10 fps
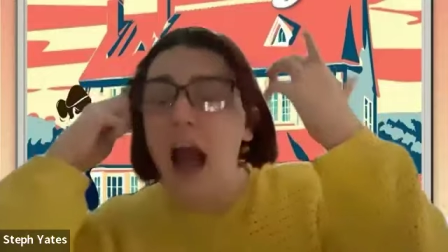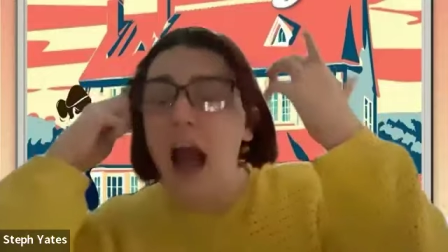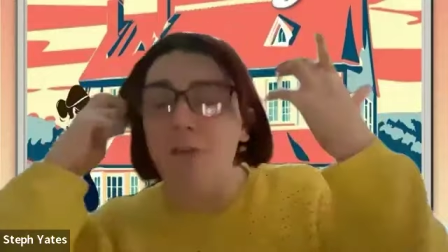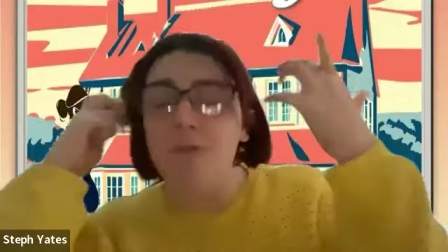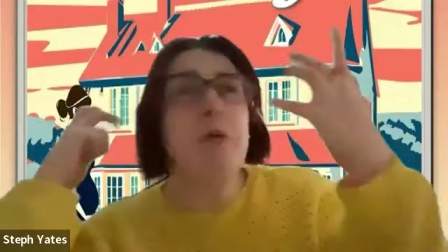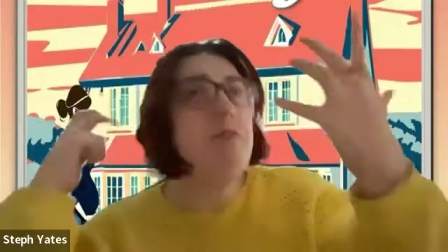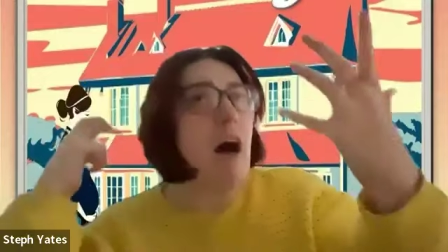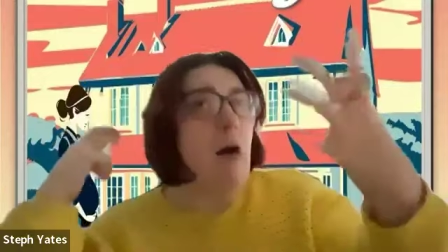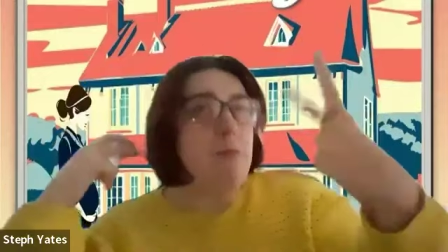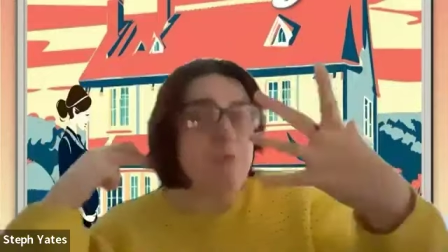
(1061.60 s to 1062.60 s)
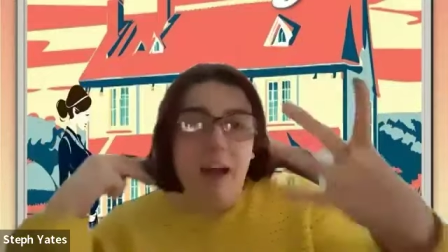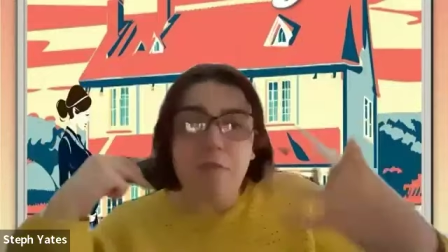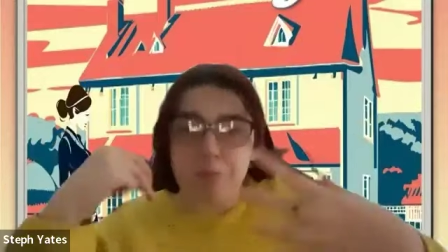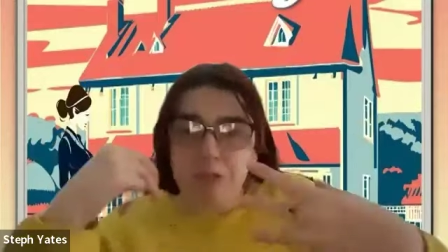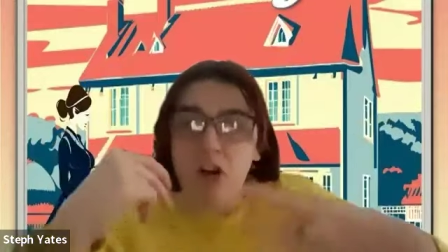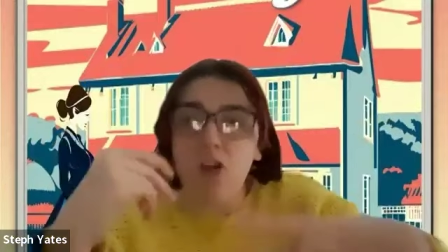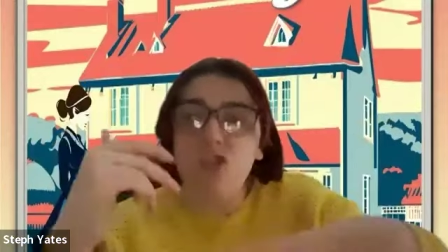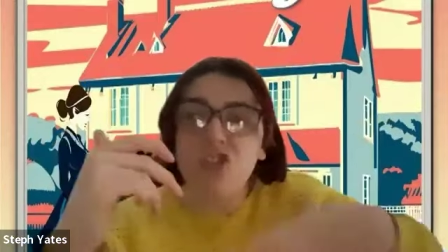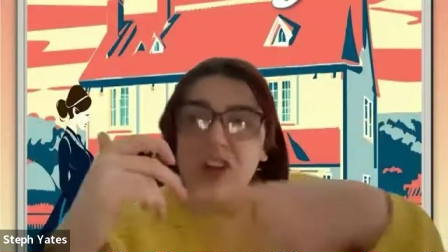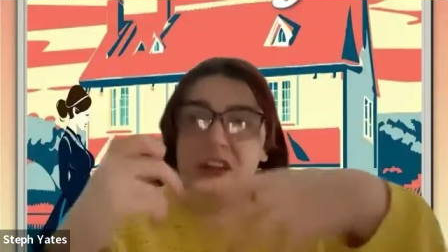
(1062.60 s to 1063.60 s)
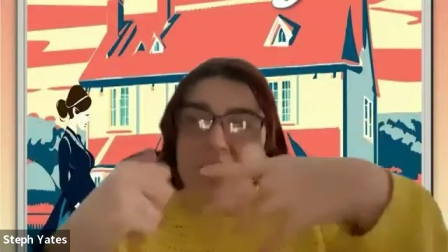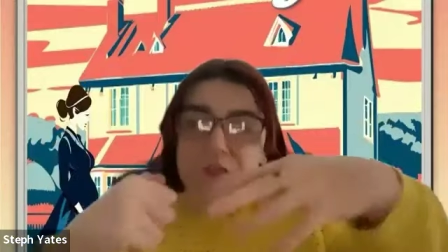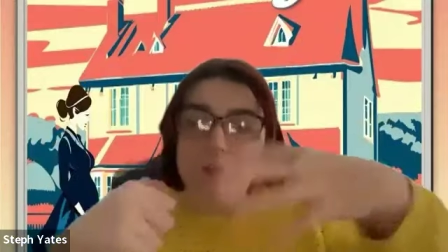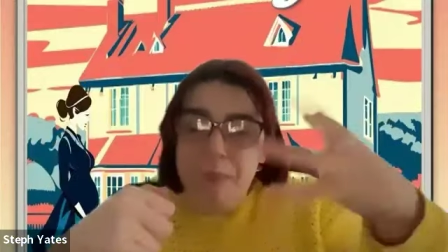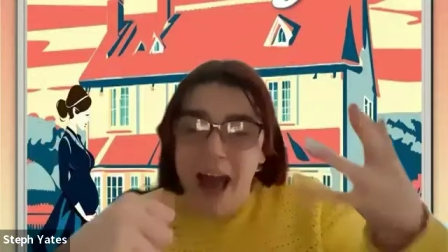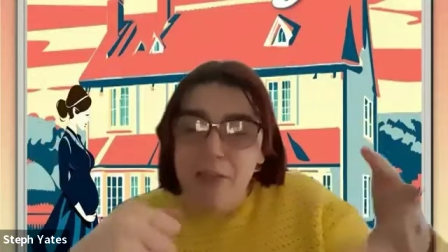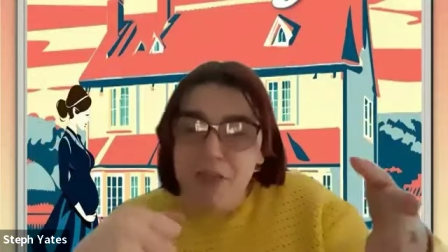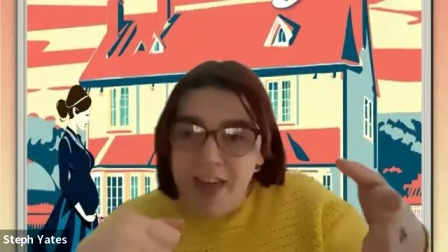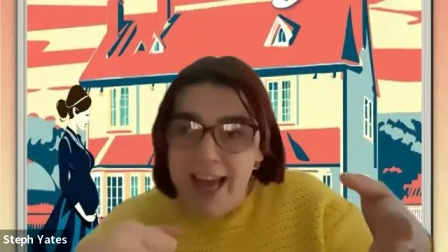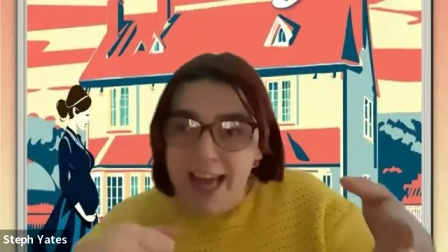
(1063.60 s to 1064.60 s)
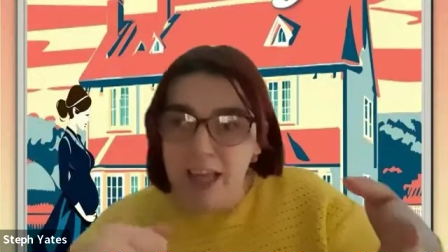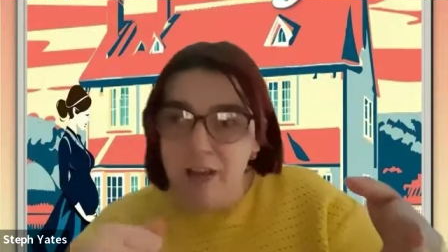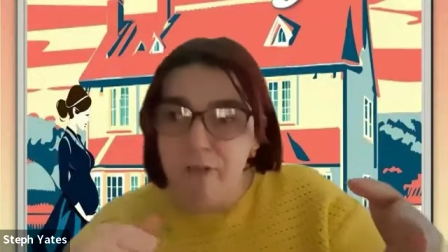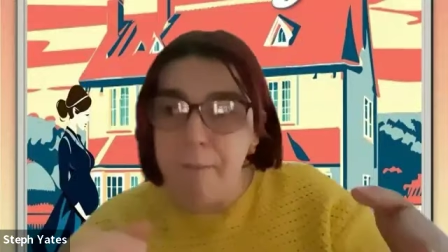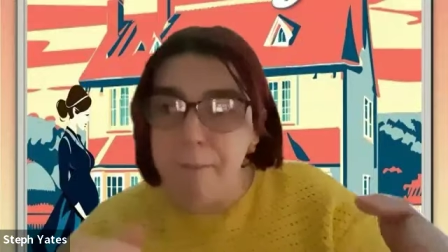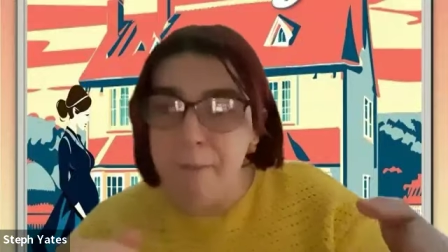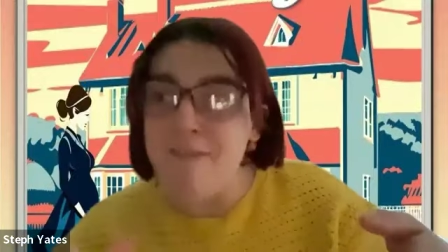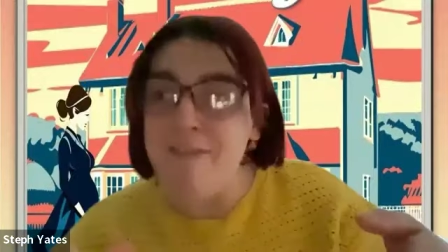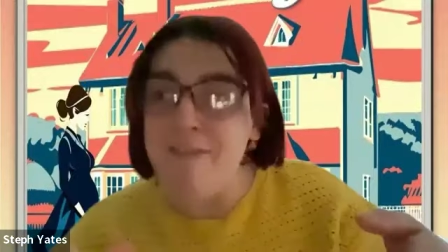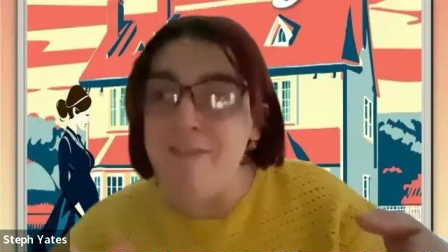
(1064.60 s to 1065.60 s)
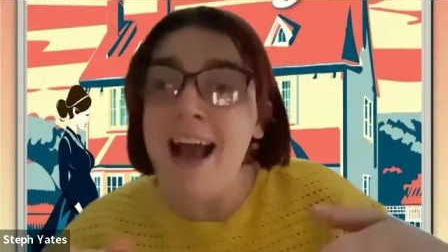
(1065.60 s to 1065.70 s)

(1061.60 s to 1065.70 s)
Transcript: have performed at productions at the Met Theatre in Bury.